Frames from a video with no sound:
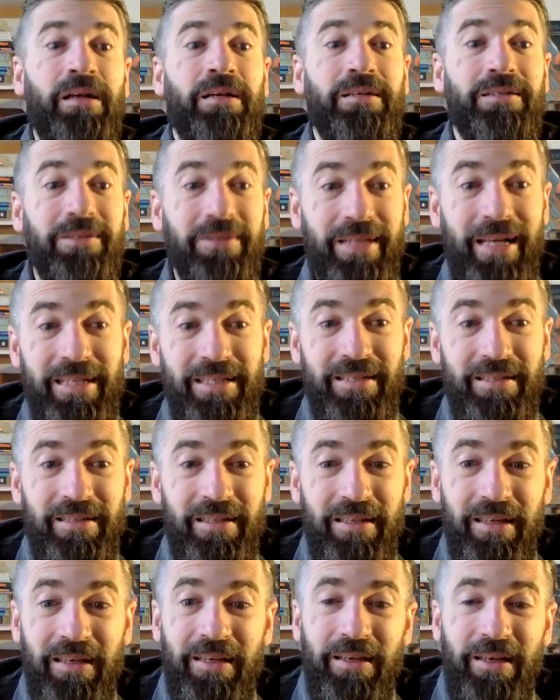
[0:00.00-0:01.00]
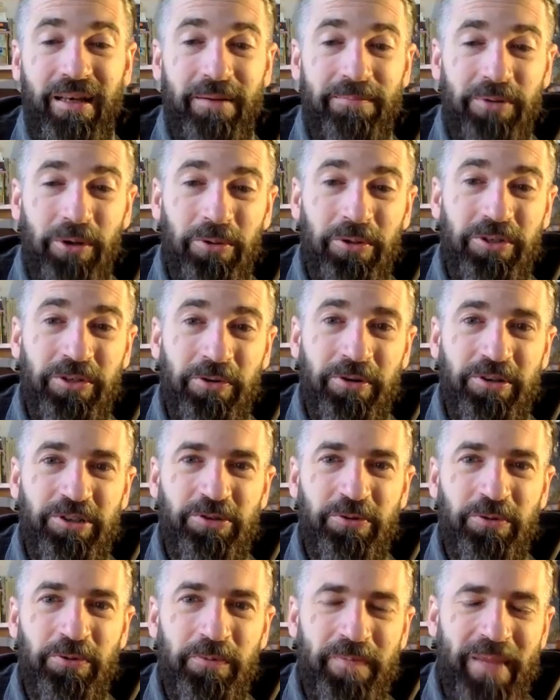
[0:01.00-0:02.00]
So that's the Polish
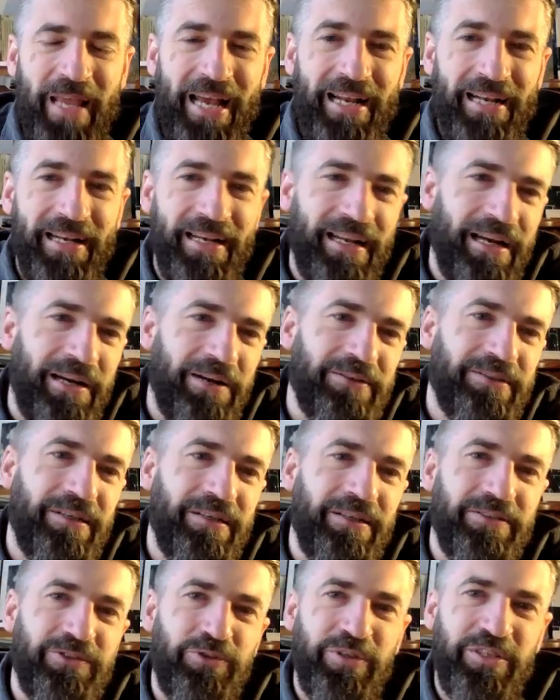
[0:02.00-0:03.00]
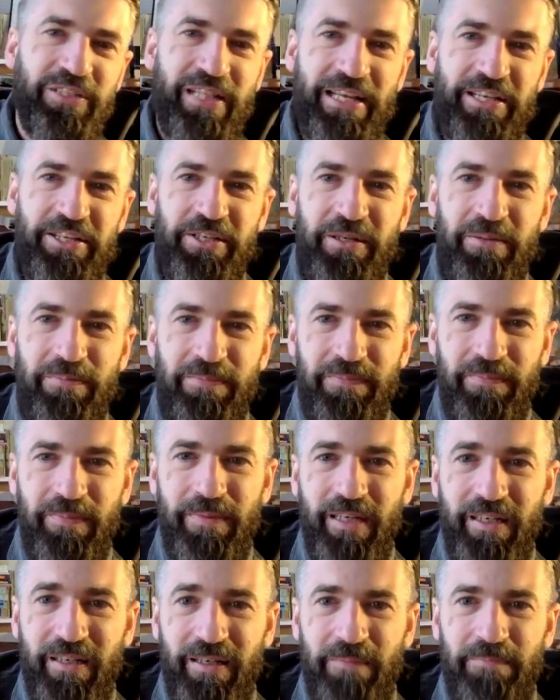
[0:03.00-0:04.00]
original, and now the translation
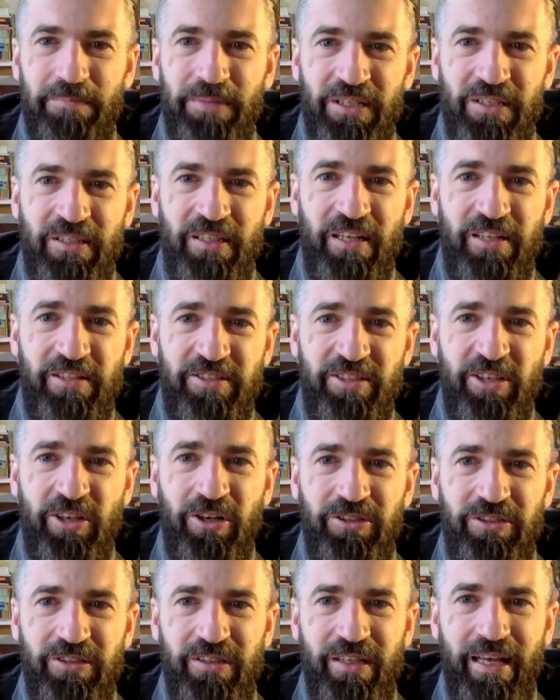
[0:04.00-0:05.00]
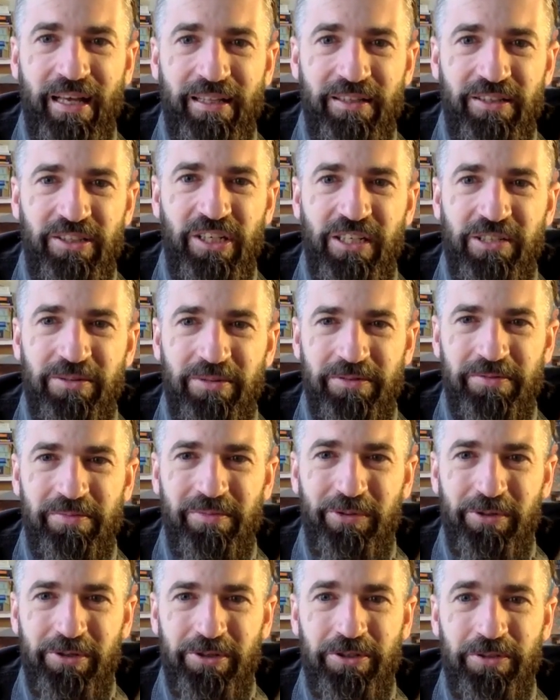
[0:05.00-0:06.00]
by Peter Dale Scott and Czesław
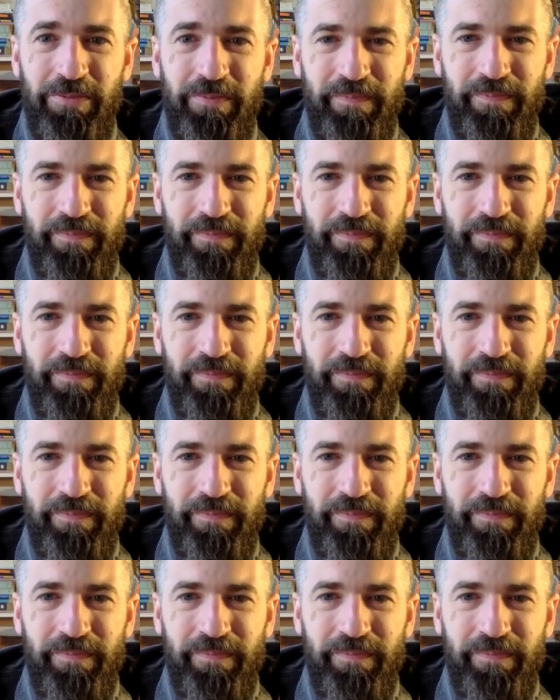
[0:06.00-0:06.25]
Milosz.